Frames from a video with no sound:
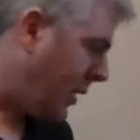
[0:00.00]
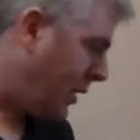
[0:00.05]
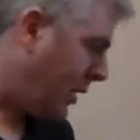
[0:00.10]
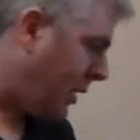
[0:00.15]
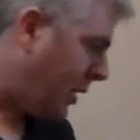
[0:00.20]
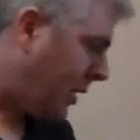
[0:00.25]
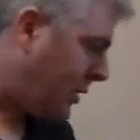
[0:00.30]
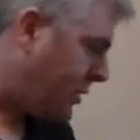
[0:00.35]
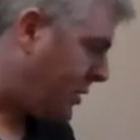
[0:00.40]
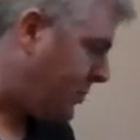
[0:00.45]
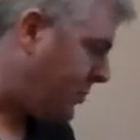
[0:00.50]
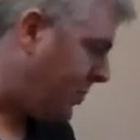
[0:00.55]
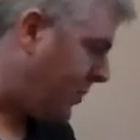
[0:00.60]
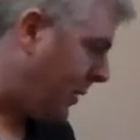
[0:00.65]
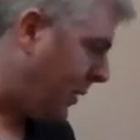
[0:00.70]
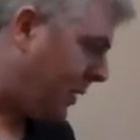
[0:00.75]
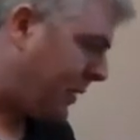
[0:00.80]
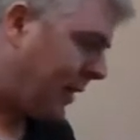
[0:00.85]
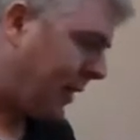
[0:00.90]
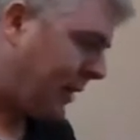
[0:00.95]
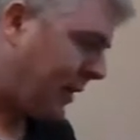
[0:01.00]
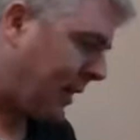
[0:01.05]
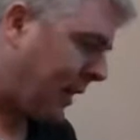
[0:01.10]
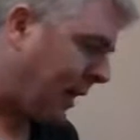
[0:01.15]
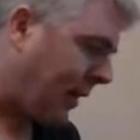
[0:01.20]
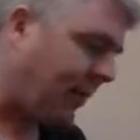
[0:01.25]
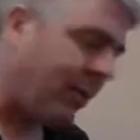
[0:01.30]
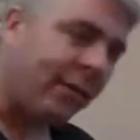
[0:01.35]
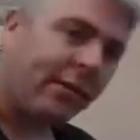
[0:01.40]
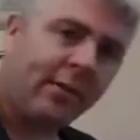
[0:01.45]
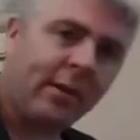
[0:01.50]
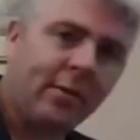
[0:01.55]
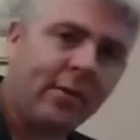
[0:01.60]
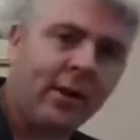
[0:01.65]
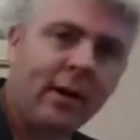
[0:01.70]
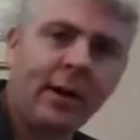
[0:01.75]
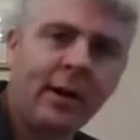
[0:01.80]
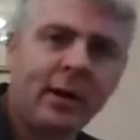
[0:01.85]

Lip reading: I'll just put another currency, right?